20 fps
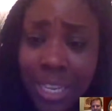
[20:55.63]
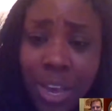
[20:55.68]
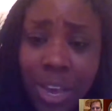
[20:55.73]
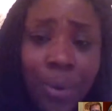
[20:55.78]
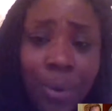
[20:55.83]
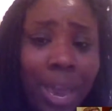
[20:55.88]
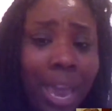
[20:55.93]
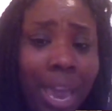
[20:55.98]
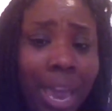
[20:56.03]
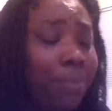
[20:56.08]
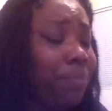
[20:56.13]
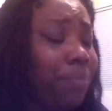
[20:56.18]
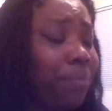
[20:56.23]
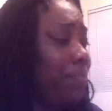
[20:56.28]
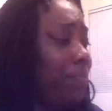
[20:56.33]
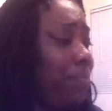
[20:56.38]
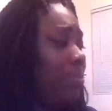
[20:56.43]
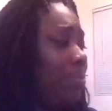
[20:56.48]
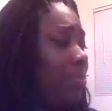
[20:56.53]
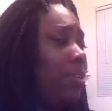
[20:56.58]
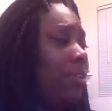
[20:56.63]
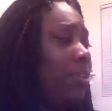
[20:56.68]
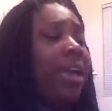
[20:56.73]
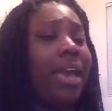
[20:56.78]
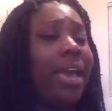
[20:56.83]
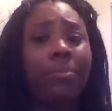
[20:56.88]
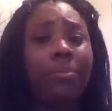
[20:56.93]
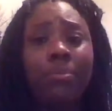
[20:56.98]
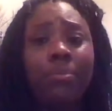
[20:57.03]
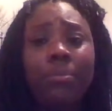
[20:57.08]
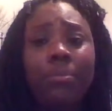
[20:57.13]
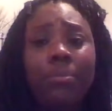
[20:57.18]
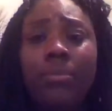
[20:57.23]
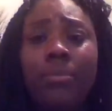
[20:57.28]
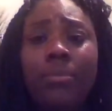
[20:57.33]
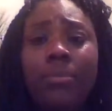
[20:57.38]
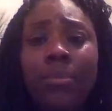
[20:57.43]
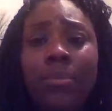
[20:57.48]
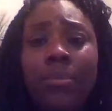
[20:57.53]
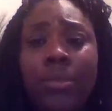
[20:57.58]
Okay. Okay.
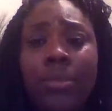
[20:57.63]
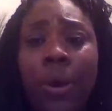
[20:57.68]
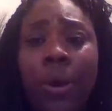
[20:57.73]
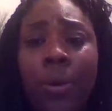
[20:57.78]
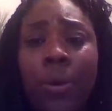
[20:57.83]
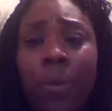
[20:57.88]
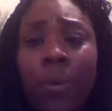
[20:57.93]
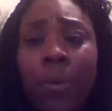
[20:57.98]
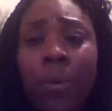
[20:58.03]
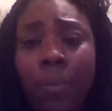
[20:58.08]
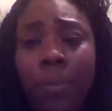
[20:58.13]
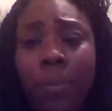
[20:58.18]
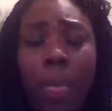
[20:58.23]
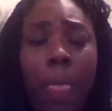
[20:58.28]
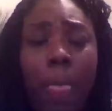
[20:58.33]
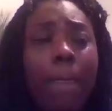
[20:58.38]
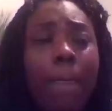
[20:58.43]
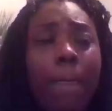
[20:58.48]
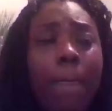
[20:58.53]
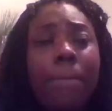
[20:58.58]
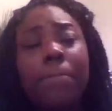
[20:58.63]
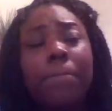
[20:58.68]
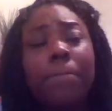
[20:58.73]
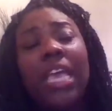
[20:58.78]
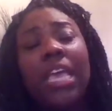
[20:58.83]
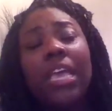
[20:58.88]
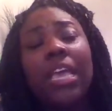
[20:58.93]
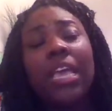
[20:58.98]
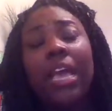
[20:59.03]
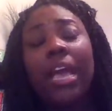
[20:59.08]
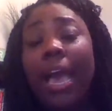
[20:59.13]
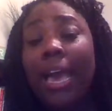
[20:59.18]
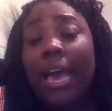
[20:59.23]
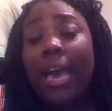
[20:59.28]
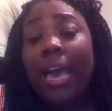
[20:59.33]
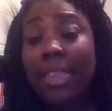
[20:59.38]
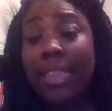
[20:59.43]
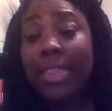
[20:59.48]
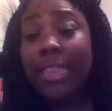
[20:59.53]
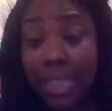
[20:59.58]
So
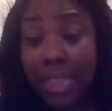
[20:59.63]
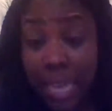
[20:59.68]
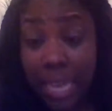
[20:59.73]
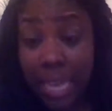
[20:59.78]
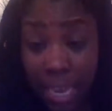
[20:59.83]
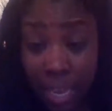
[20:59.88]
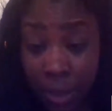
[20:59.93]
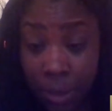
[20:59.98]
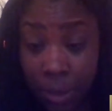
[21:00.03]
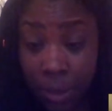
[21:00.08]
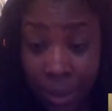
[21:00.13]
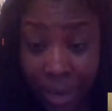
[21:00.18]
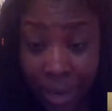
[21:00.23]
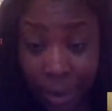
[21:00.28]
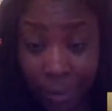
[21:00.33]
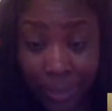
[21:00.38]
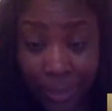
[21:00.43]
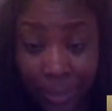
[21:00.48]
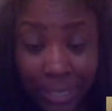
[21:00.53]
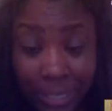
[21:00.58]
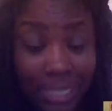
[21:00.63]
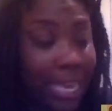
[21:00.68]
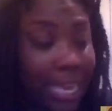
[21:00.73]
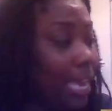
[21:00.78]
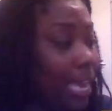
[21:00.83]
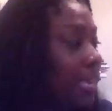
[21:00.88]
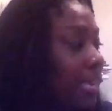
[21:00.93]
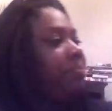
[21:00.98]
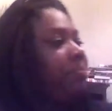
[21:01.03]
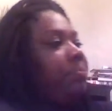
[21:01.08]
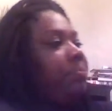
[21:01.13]
I think what I was saying